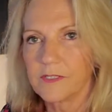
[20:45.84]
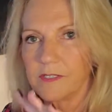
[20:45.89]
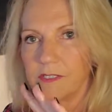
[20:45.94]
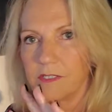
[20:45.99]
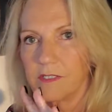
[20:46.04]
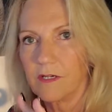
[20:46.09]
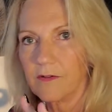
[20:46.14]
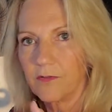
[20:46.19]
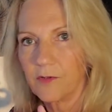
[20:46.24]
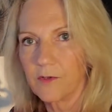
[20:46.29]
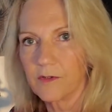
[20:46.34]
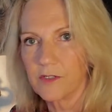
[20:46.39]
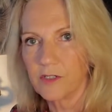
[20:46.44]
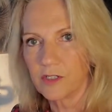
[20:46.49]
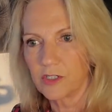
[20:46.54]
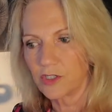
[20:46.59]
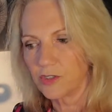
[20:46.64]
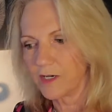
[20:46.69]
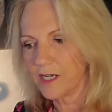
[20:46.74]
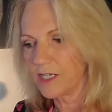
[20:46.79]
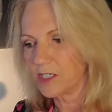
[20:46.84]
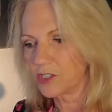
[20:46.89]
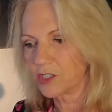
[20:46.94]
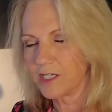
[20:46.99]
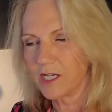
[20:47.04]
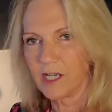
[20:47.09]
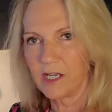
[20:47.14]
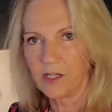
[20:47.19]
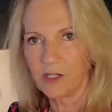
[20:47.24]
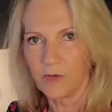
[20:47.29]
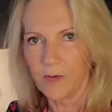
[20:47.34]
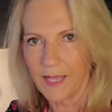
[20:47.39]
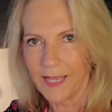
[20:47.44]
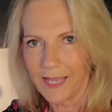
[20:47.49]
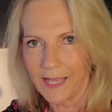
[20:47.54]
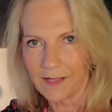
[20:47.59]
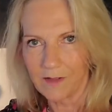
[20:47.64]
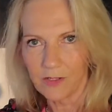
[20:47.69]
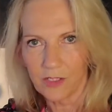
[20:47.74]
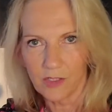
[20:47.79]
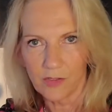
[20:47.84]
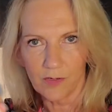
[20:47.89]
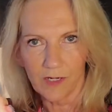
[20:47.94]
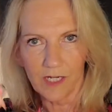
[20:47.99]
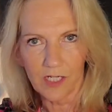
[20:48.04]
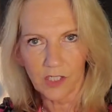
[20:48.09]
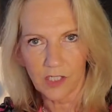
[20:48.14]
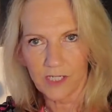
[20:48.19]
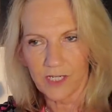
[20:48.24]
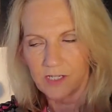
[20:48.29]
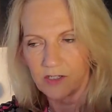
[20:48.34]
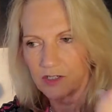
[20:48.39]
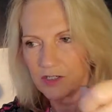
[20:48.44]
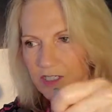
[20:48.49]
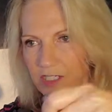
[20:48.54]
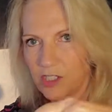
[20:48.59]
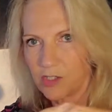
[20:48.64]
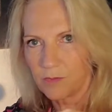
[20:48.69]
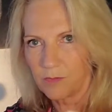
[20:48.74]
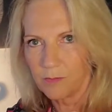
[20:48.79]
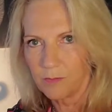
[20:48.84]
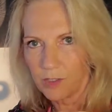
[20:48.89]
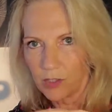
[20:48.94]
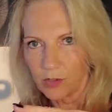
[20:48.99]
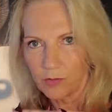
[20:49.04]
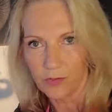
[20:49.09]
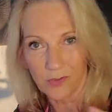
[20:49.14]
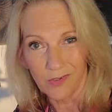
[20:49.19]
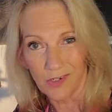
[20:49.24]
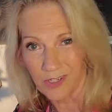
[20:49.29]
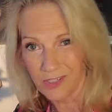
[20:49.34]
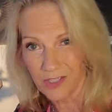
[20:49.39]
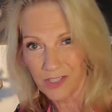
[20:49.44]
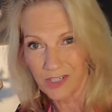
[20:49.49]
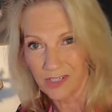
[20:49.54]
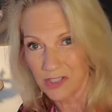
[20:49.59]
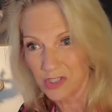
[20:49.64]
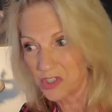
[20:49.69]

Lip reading: stuff goes in the trash can. You hand the trash can to each woman. You do not touch